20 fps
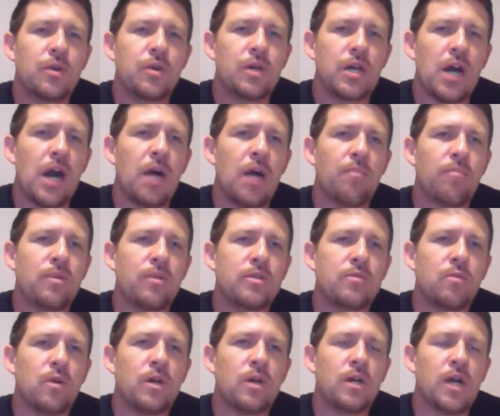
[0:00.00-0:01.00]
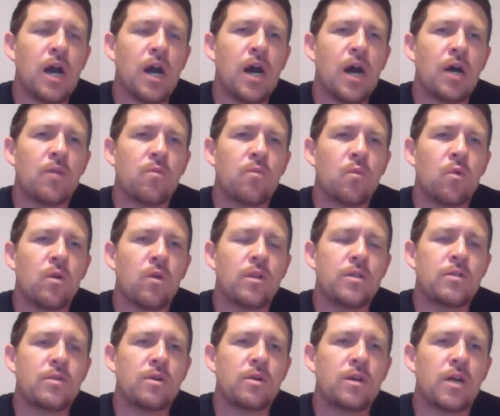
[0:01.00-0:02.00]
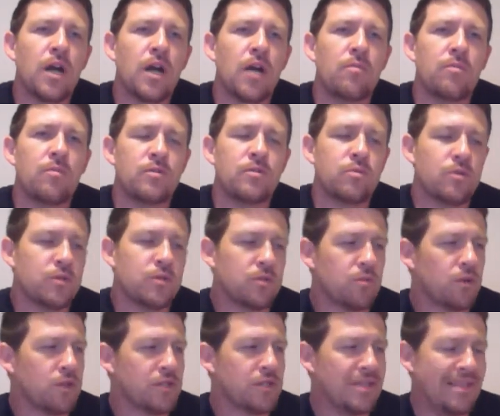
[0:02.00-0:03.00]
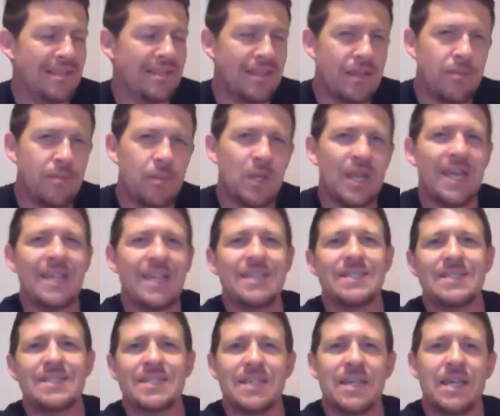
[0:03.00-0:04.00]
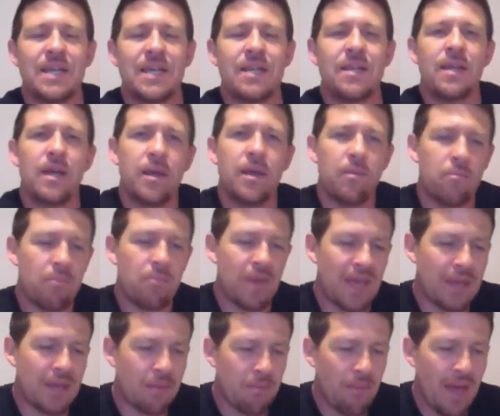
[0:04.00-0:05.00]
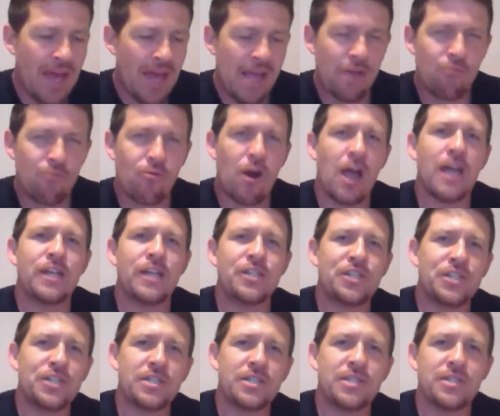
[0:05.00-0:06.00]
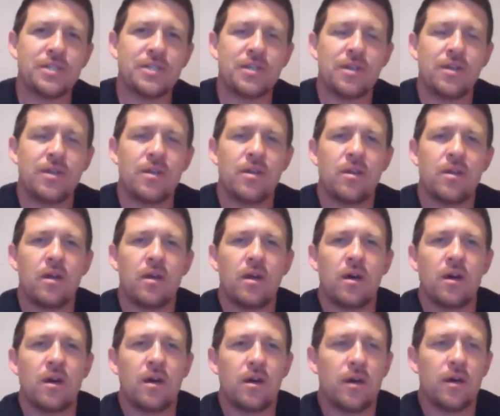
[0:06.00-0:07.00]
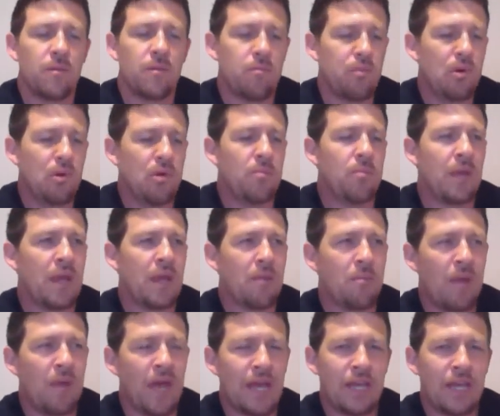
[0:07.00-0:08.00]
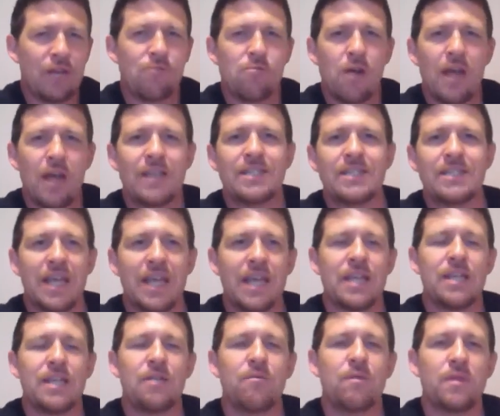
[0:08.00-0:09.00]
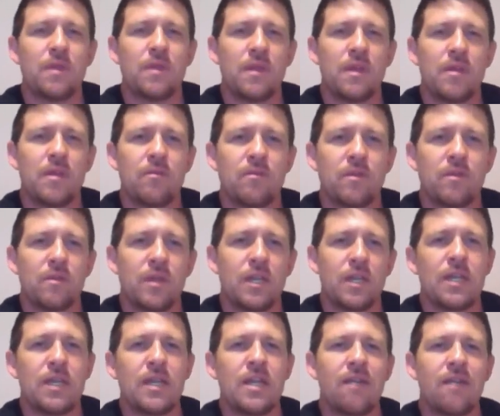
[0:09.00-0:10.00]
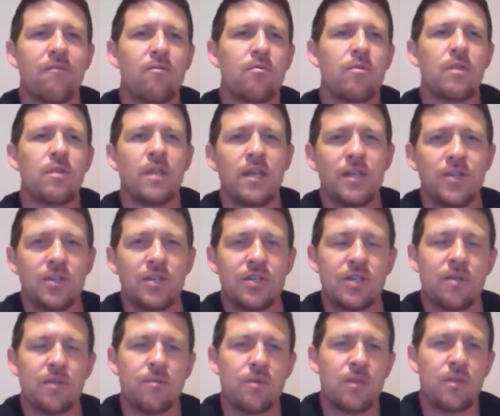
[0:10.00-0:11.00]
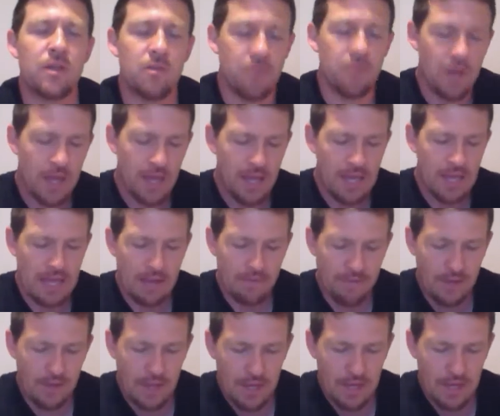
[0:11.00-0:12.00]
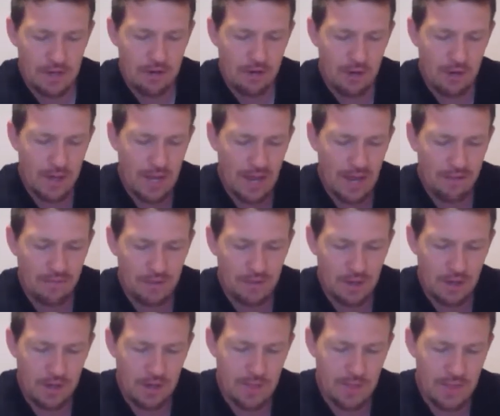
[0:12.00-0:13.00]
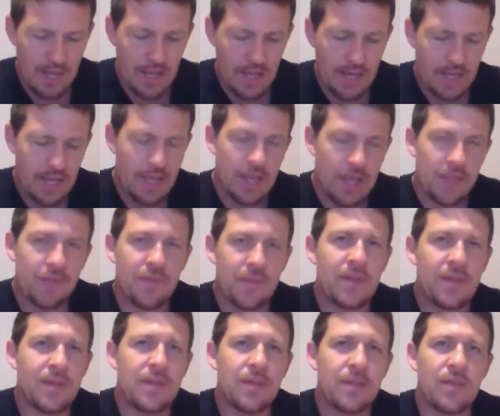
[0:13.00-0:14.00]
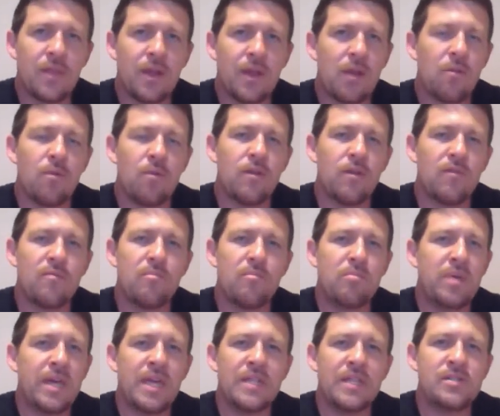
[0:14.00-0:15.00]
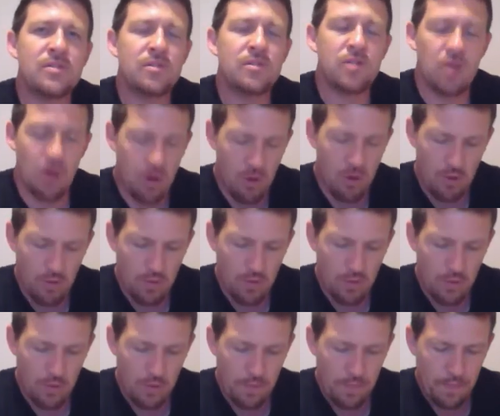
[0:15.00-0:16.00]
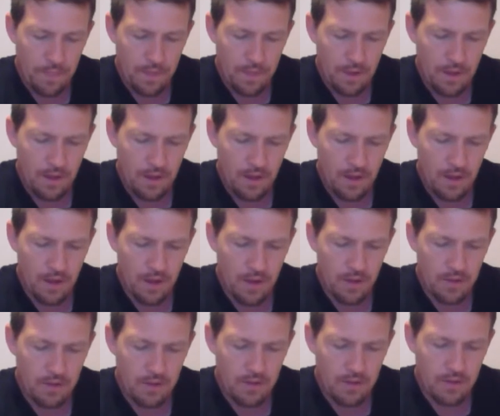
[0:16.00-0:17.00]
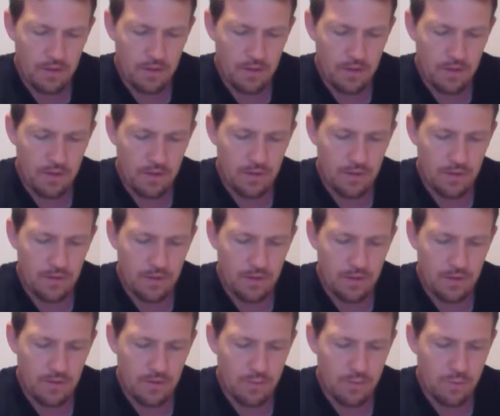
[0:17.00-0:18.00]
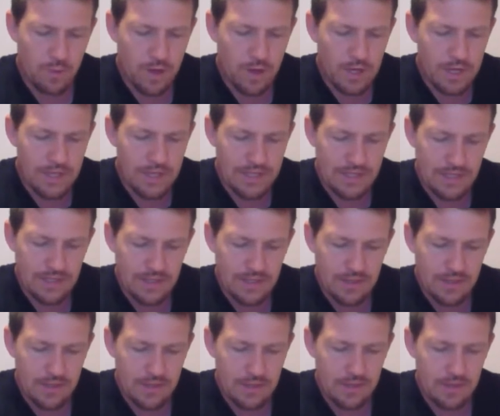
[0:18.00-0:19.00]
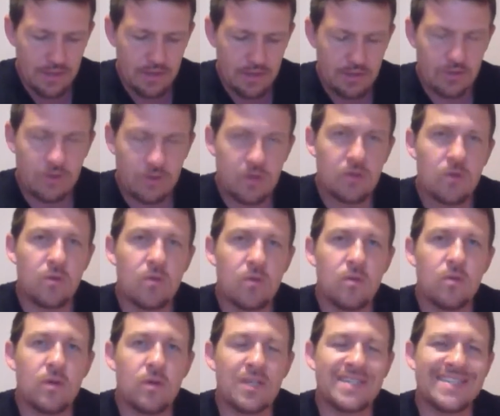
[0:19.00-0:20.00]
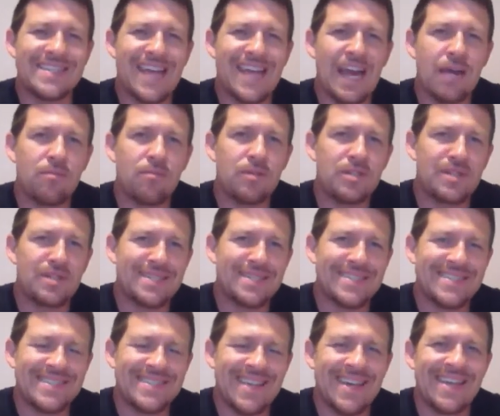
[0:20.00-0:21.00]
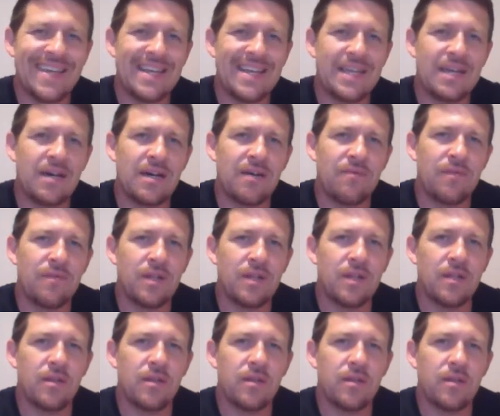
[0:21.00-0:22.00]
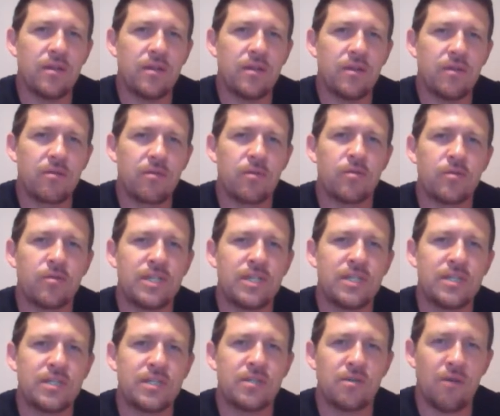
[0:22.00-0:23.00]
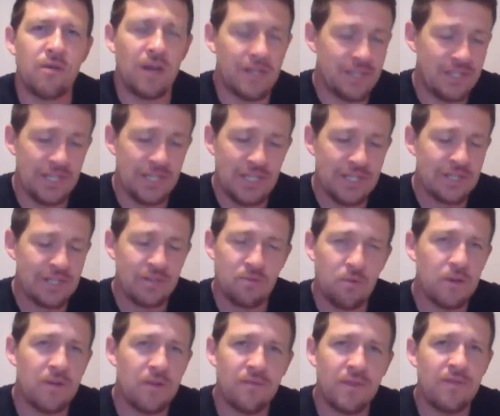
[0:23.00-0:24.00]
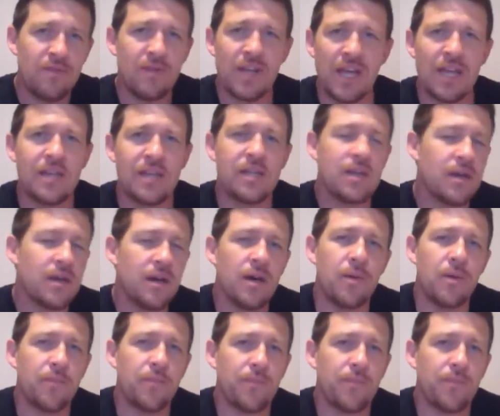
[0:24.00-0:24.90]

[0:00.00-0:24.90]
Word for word: accomplish what God wanted to accomplish, which was eliminate sin, make man righteous, uh, and put man back in right standing with Him so that he could have a relationship with Him. If it could have done that, then there would have been no uh, reason to establish a second covenant through Jesus Christ. Jesus wouldn't have even had to come.